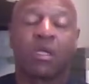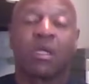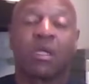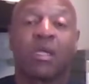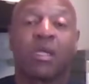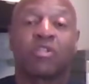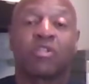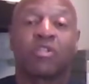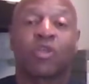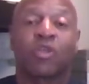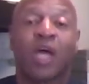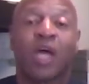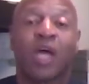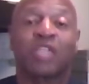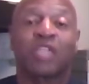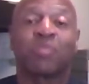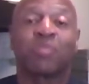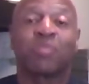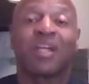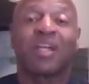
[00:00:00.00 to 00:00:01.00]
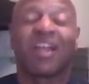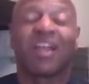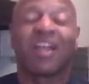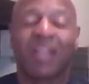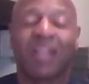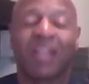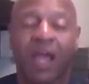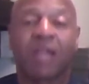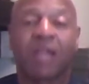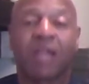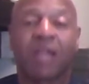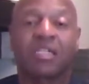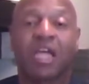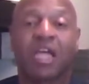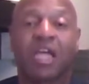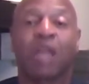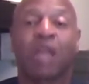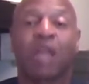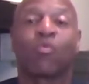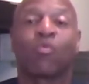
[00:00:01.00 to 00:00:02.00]
And so I spent a lot of
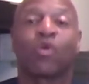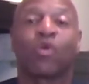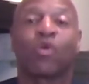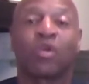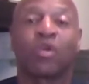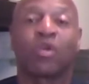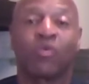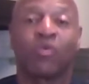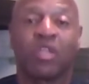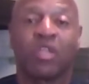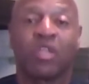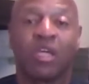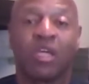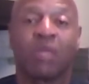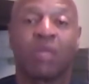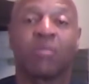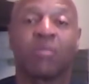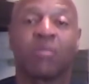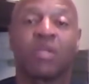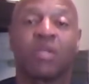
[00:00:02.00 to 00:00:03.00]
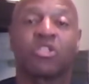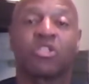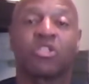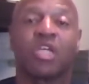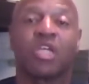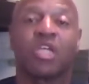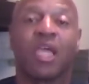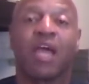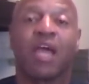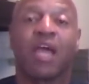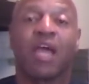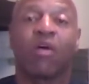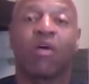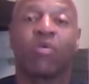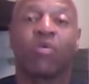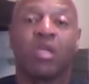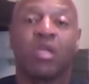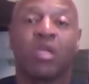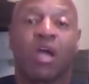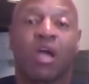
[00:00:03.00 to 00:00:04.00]
time working with him and seeing how
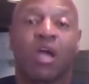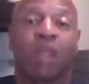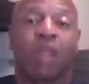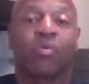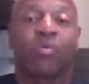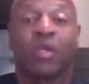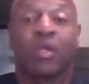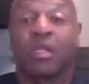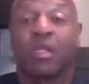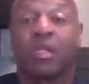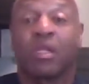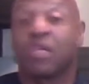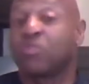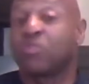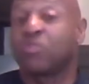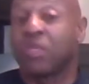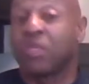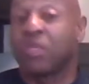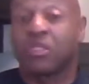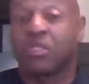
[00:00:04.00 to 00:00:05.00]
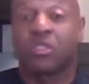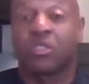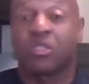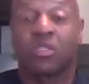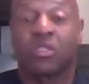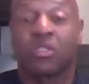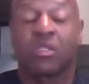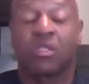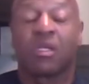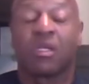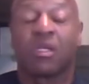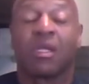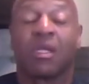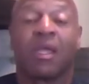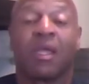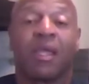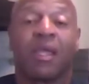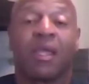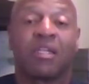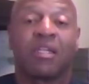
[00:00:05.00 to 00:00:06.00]
he operated his businesses
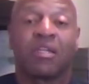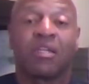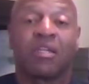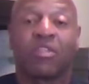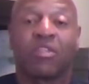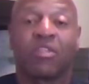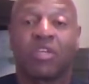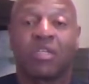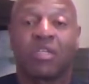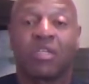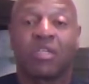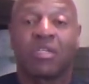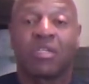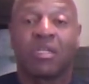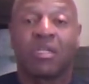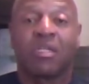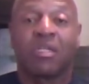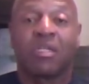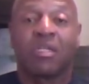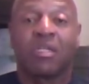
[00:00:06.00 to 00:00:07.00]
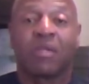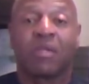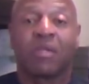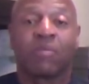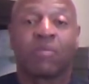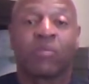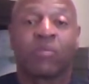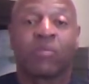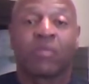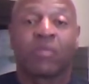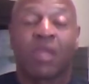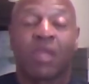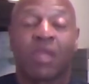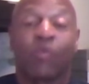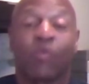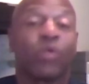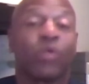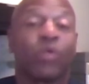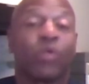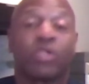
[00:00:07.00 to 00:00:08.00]
and did the things that he did. And
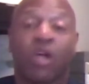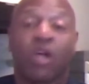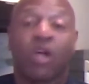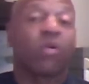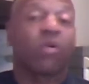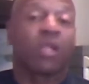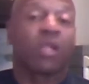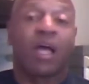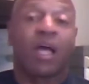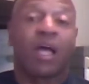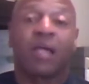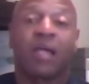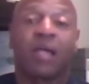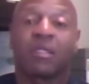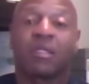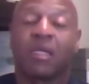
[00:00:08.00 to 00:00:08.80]
we would talk a lot.